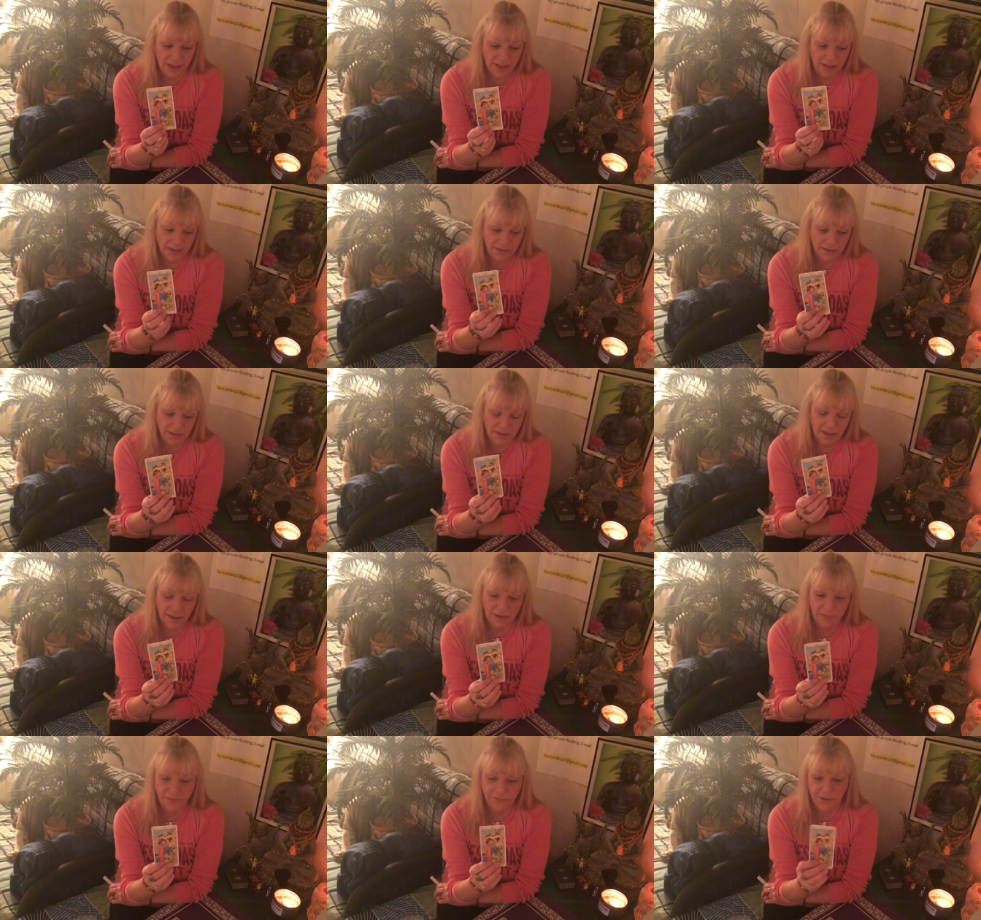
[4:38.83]
and
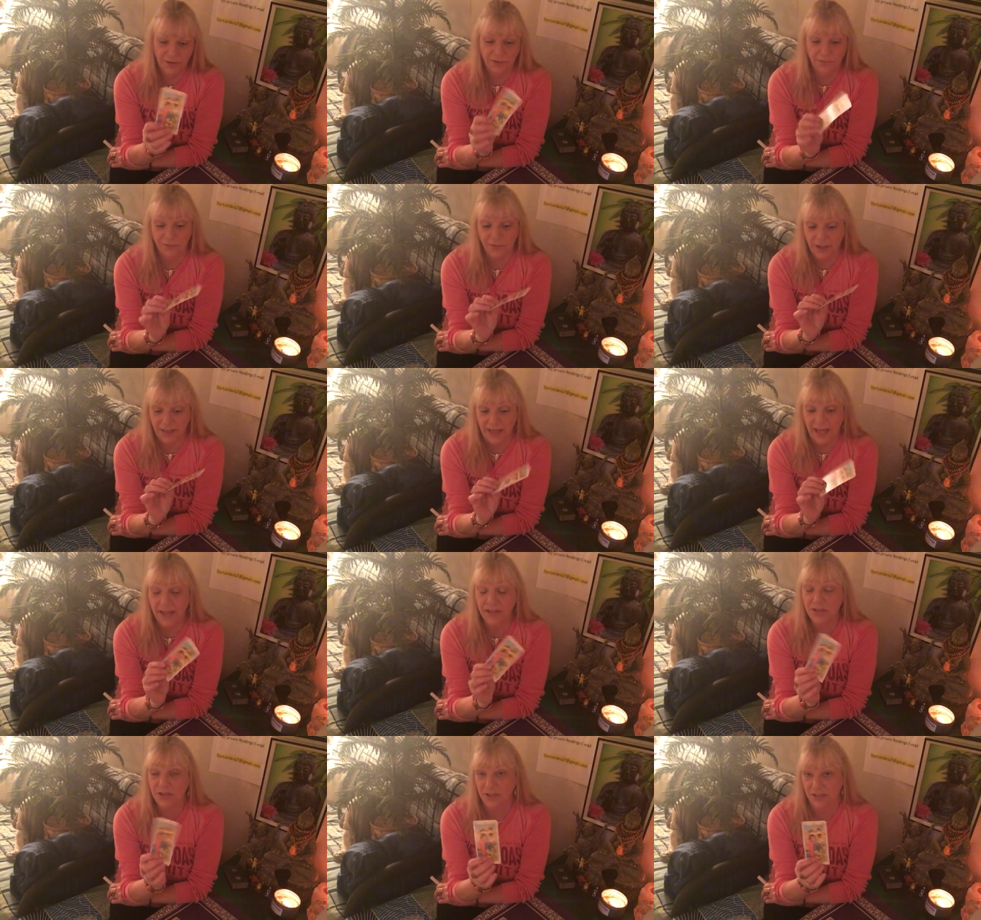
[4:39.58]
very
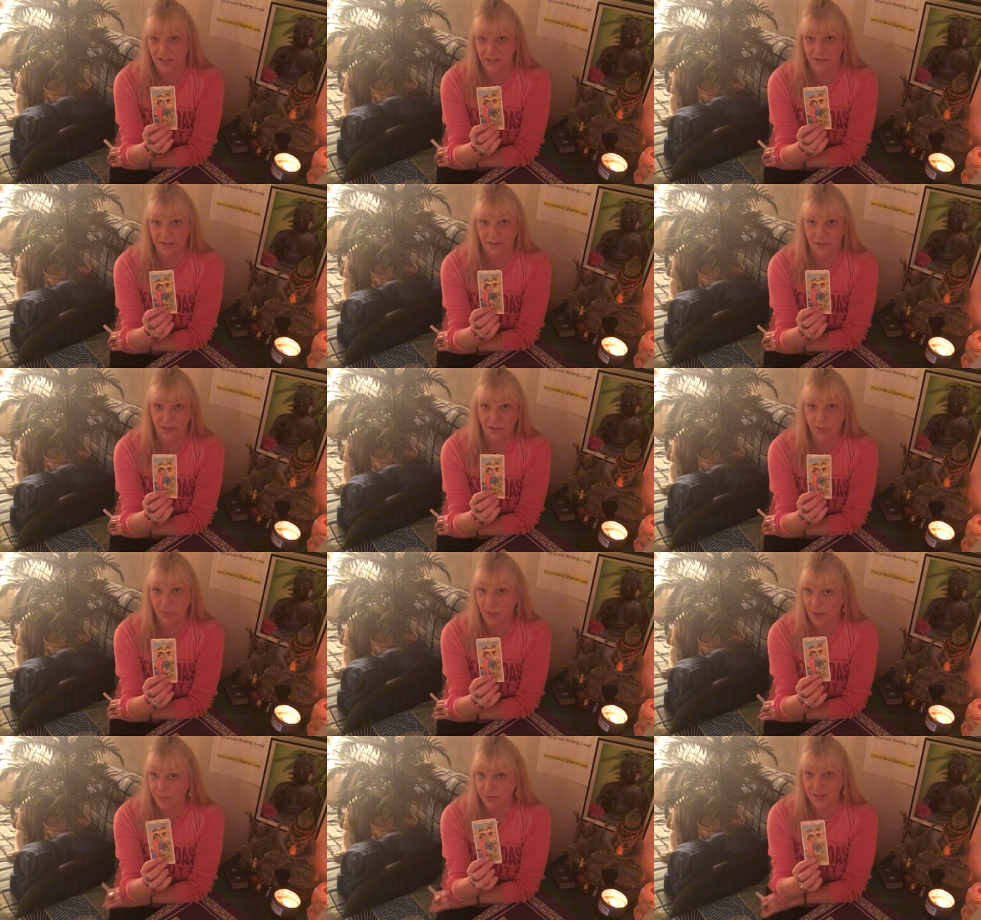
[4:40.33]
financially secure.
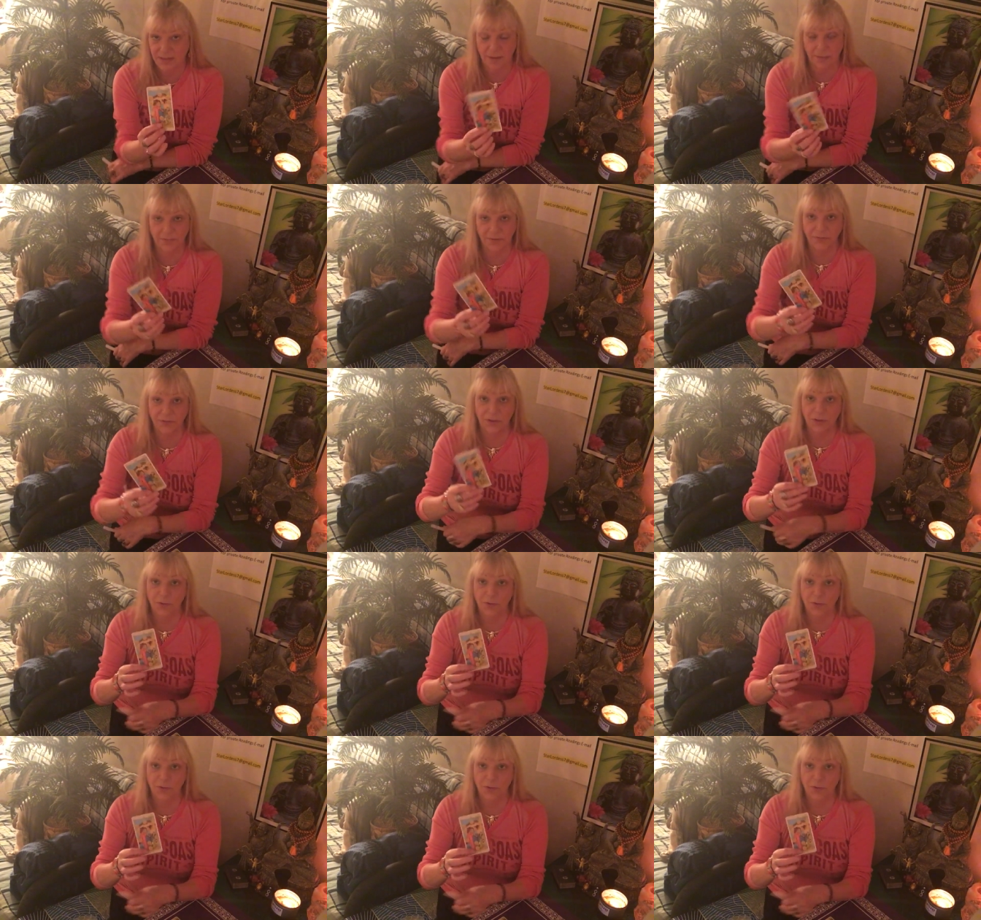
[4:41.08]
Maybe some of